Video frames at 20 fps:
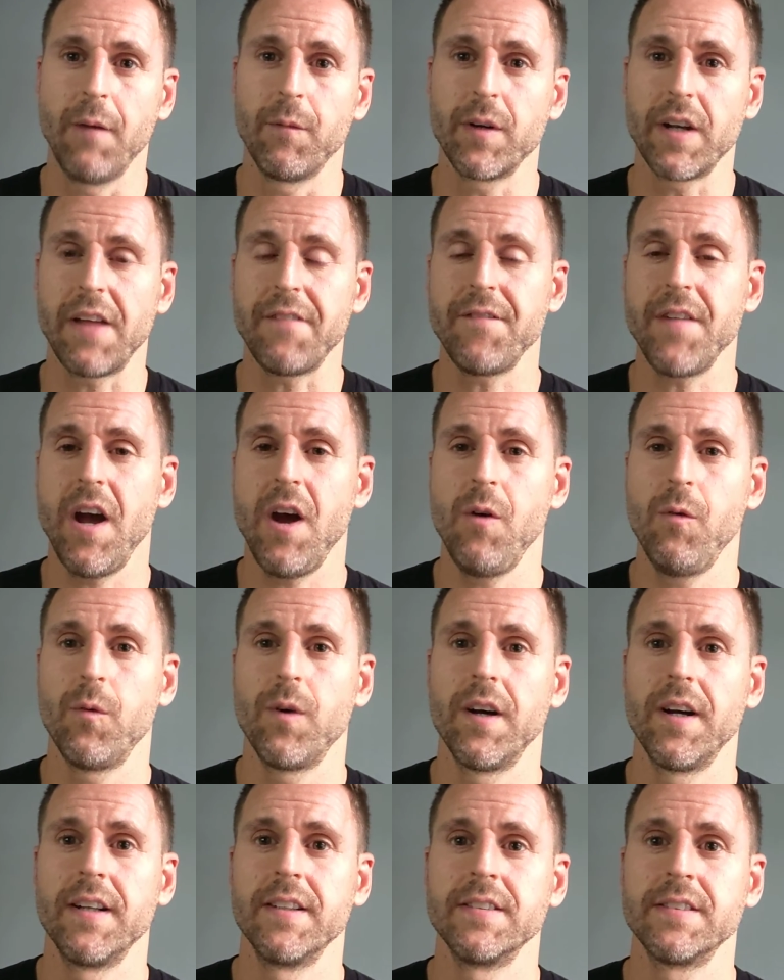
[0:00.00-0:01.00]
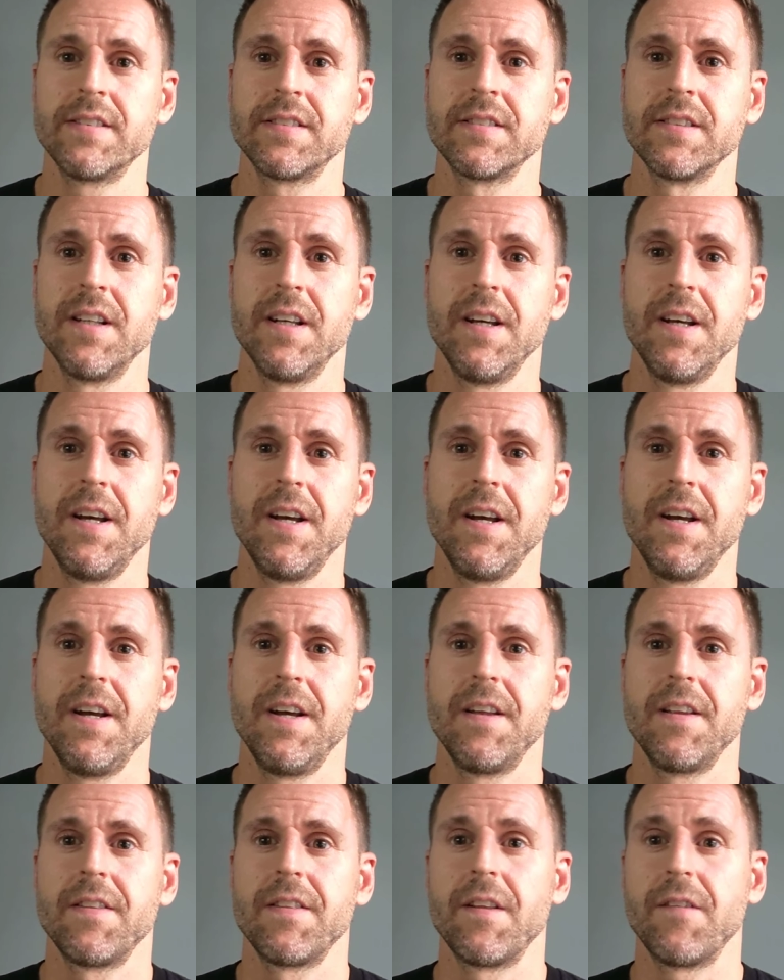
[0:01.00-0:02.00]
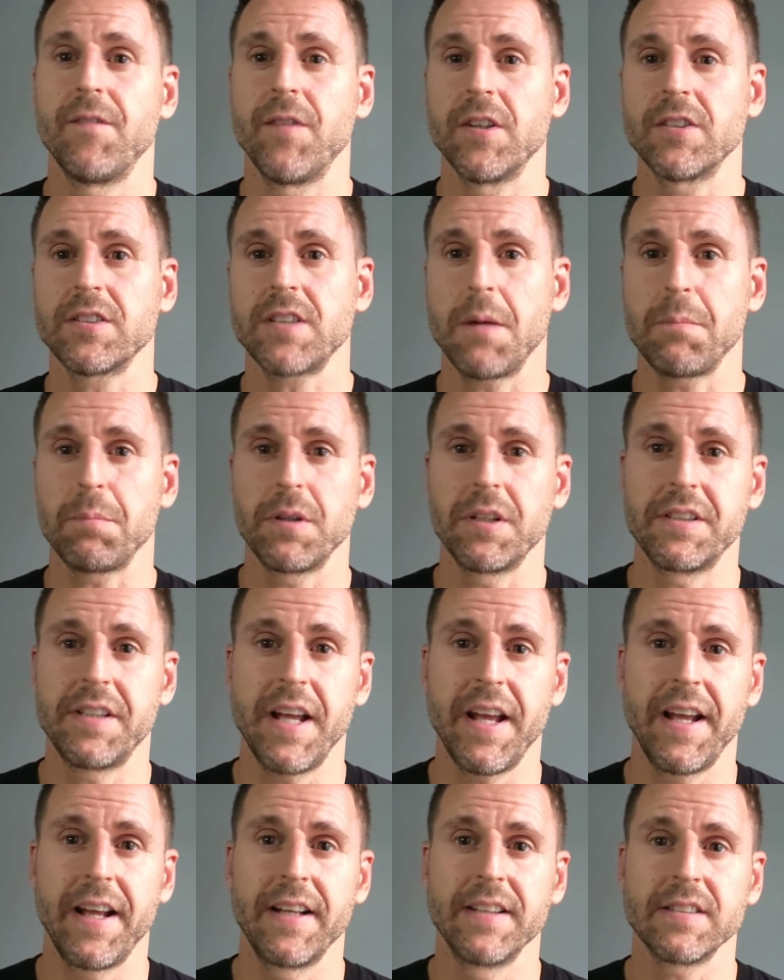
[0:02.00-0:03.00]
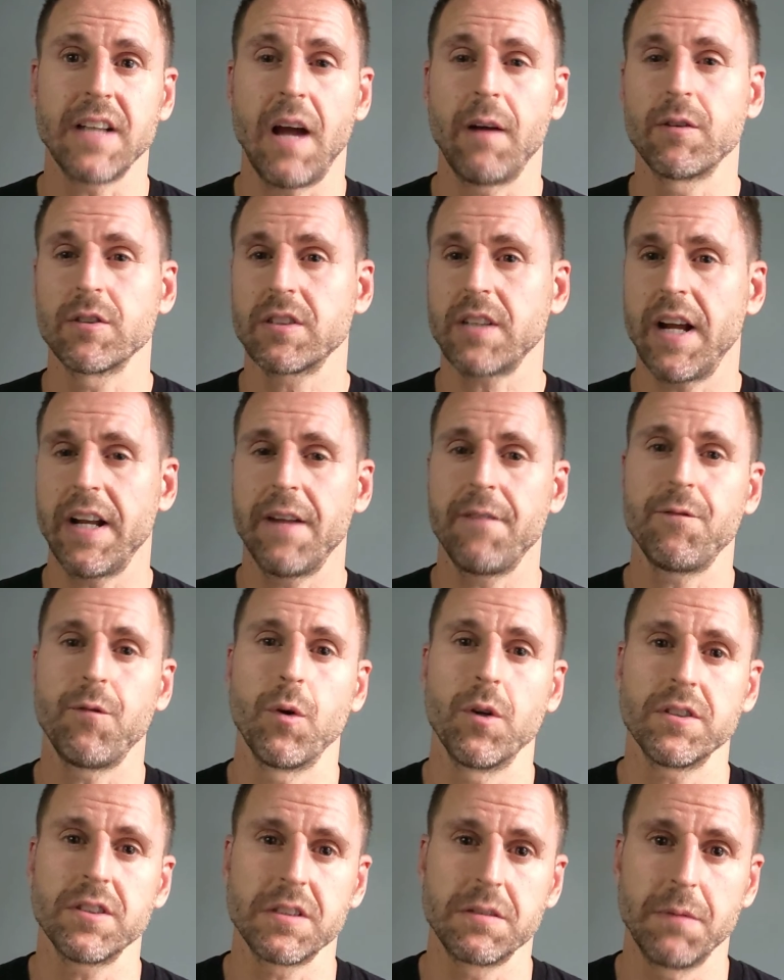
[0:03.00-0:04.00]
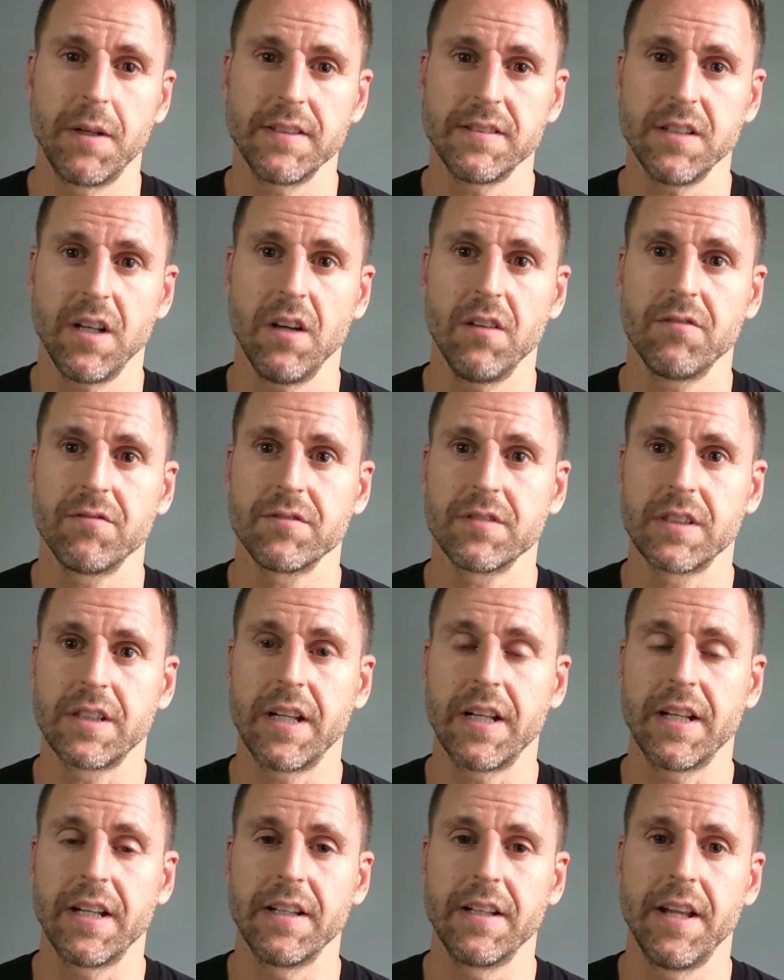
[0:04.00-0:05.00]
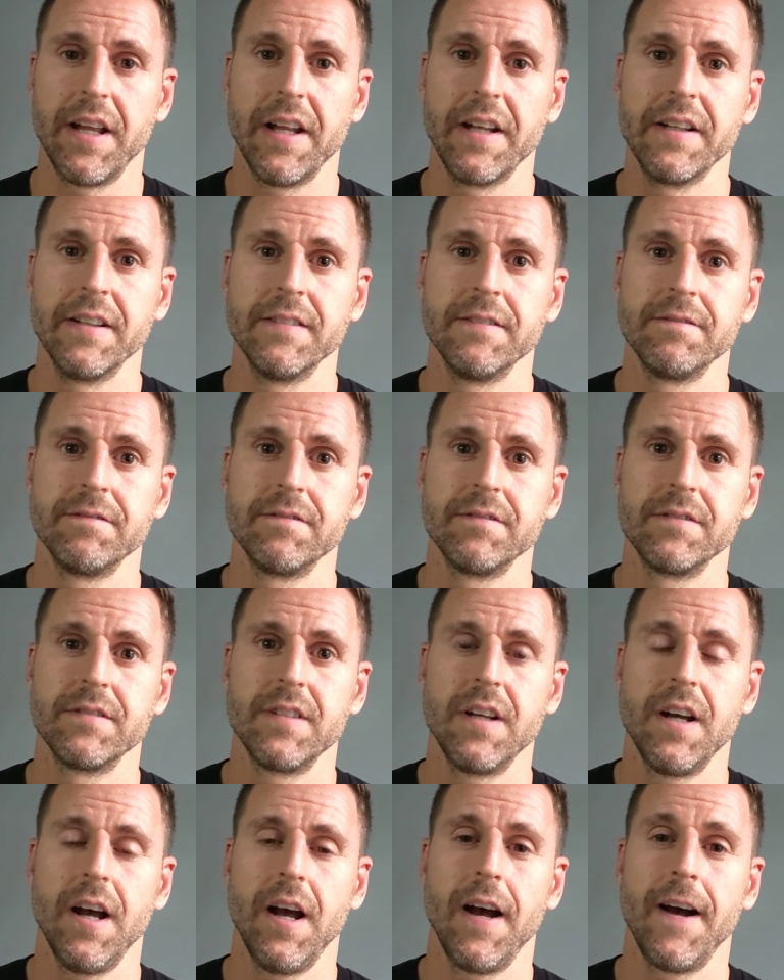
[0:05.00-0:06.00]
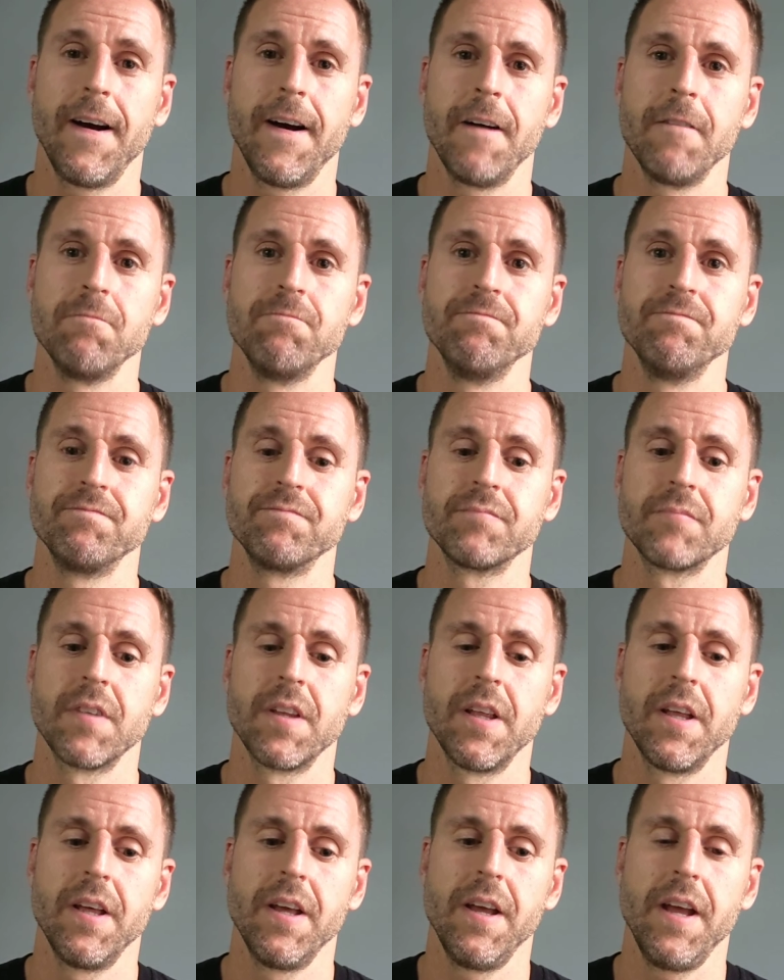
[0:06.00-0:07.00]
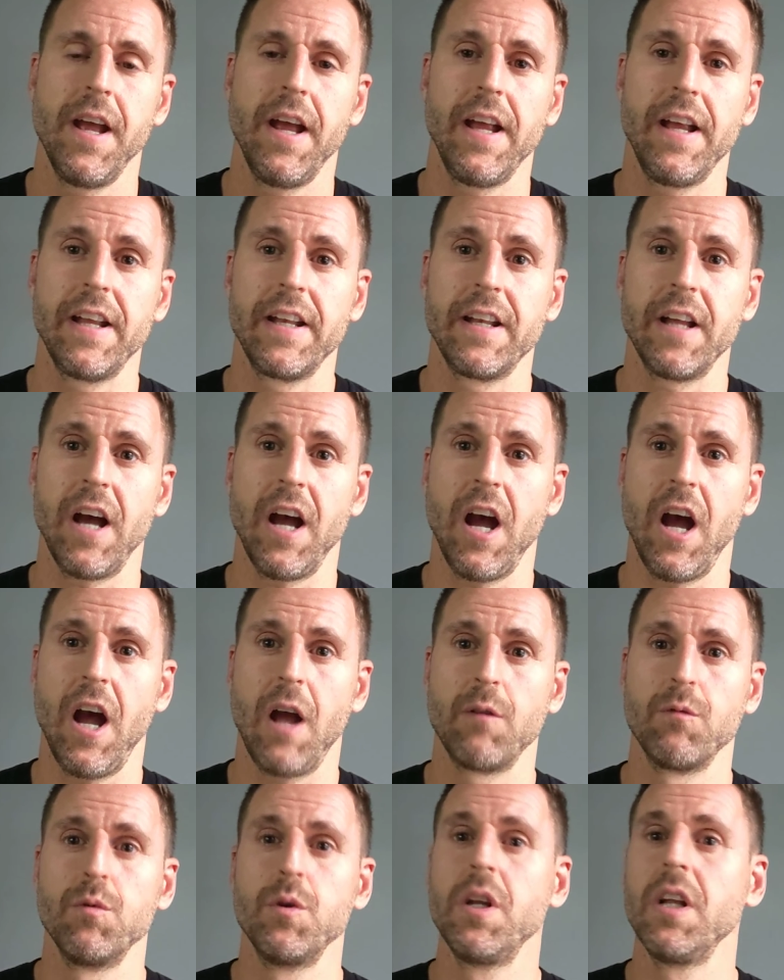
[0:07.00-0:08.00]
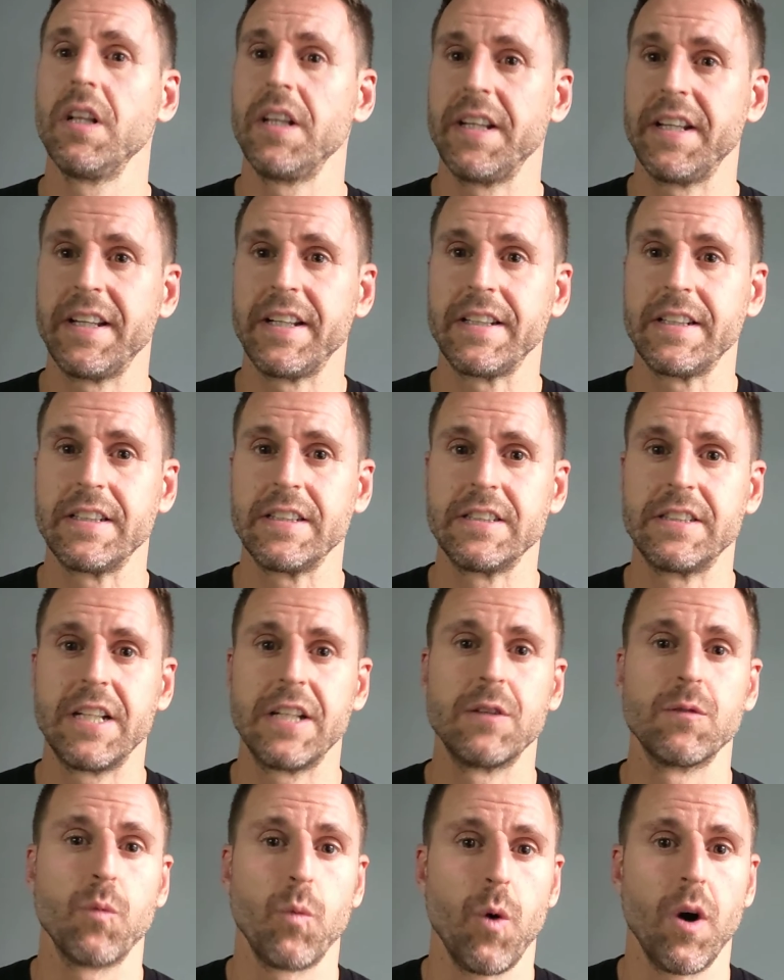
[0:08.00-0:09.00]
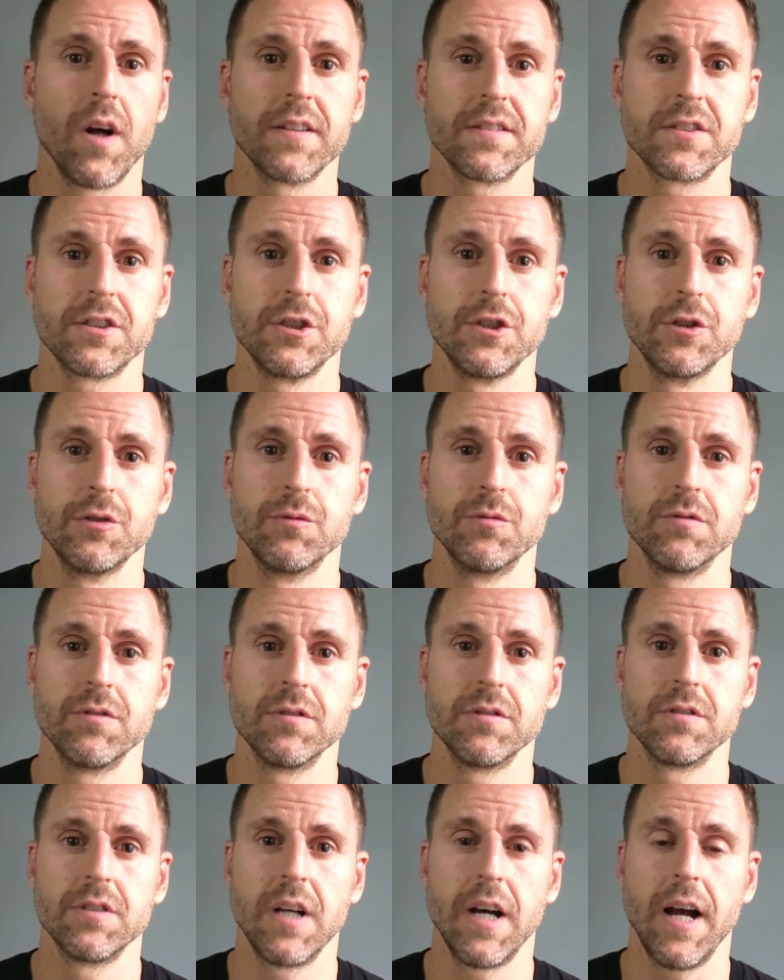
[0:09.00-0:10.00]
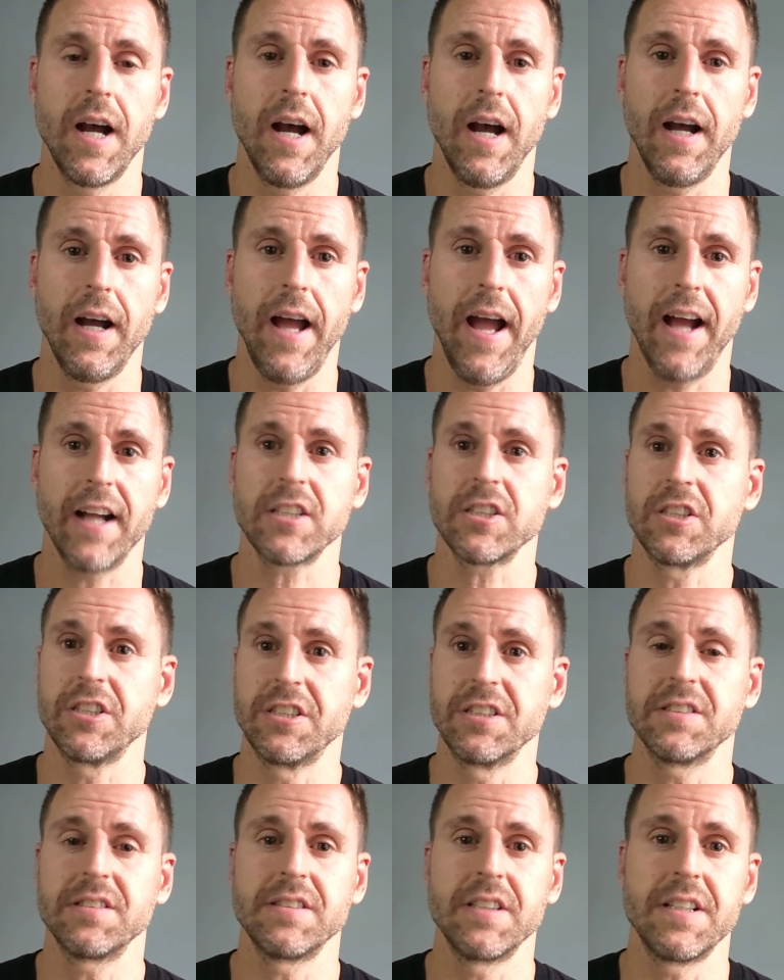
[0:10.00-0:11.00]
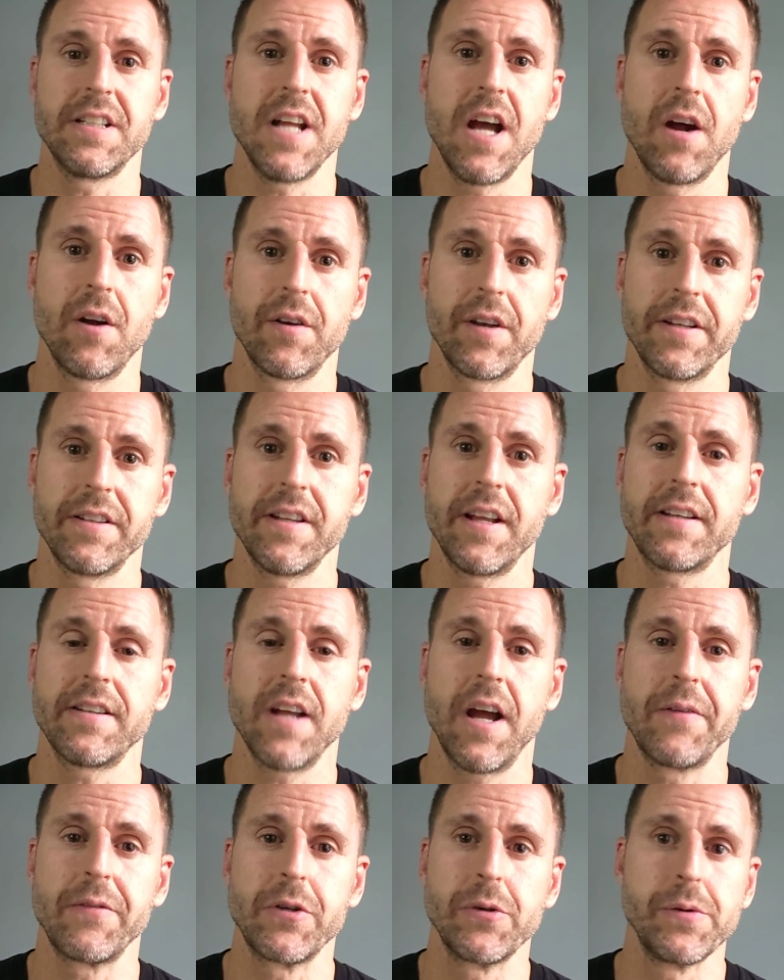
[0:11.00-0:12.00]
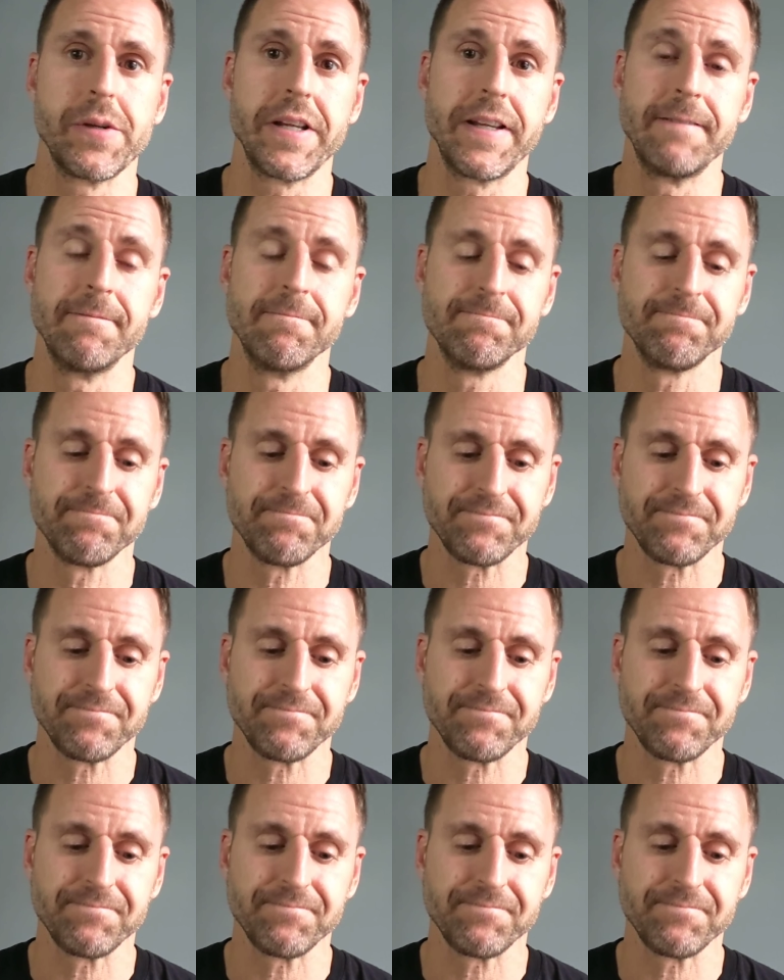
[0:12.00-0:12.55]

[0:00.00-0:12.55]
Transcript: And what I found was the first couple of days, I was kind of forcing myself to get it in. Um, and I really didn't want to uh, actually just sit down and take time to read.